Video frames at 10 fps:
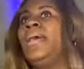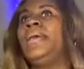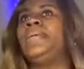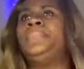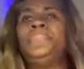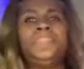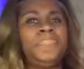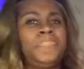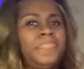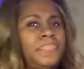
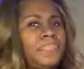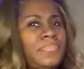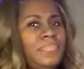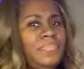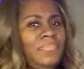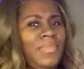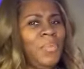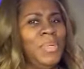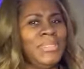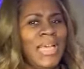
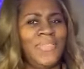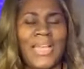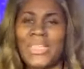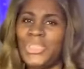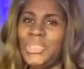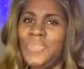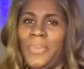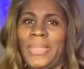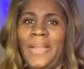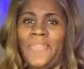What y'all think I should do
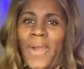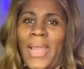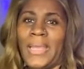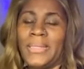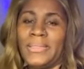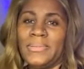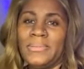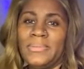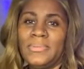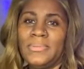for Black Friday?
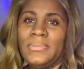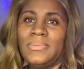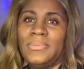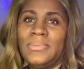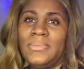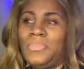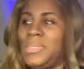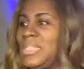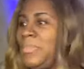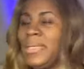
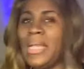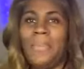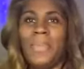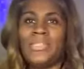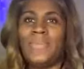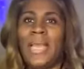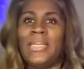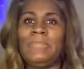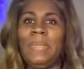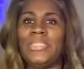Put some in the comments. What
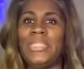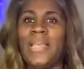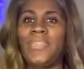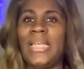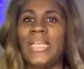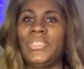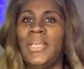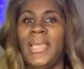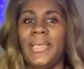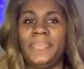kind of special y'all think I
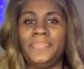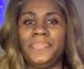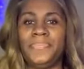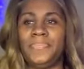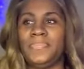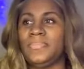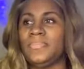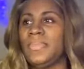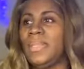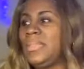should have?
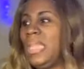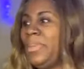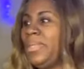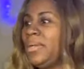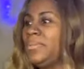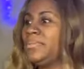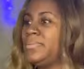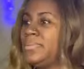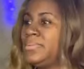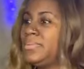Let me know.
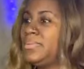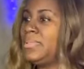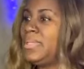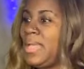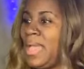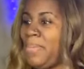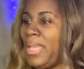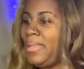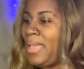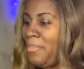I
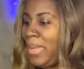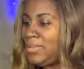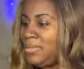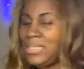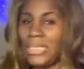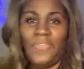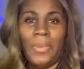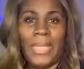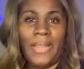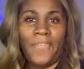may do something
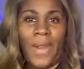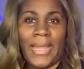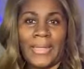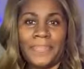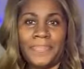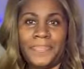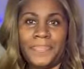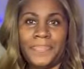for Black Friday.